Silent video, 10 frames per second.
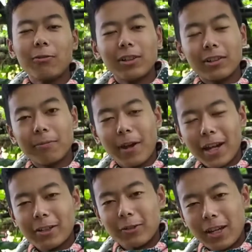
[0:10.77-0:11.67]
and welcome
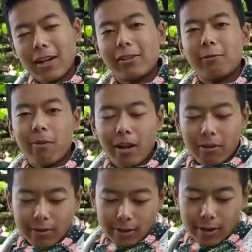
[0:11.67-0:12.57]
back to ARS
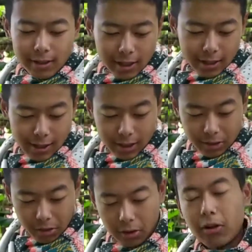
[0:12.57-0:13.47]
Biologicals, and
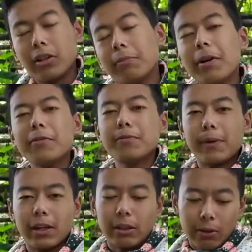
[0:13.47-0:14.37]
it's all about
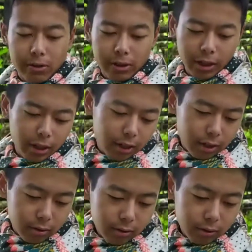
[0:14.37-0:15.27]
biology.
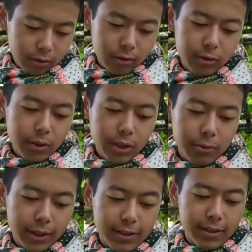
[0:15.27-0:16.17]
So today
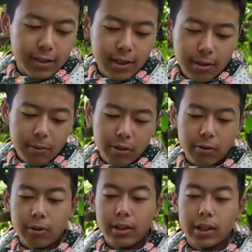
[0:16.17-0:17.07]
you can see me
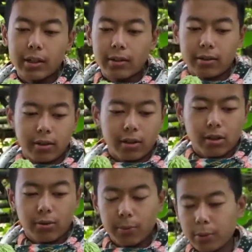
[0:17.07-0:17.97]
holding
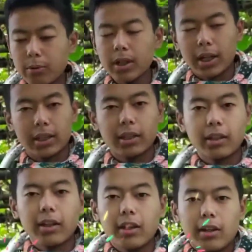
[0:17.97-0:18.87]
this fruit. I
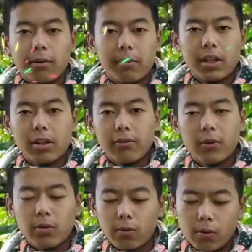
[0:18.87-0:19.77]
think many of
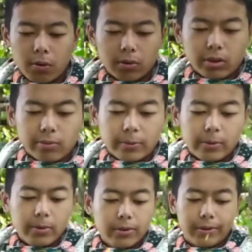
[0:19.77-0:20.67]
you know this
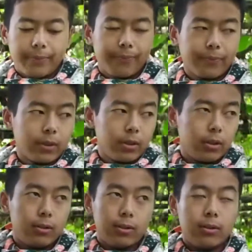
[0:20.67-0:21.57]
fruit.
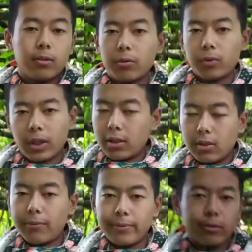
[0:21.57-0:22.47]
We can
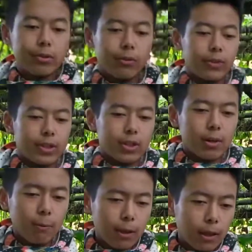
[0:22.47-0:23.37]
say fruit or
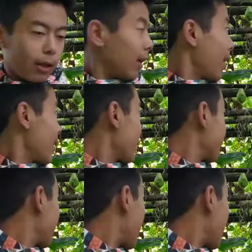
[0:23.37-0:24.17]
vegetable, and I'm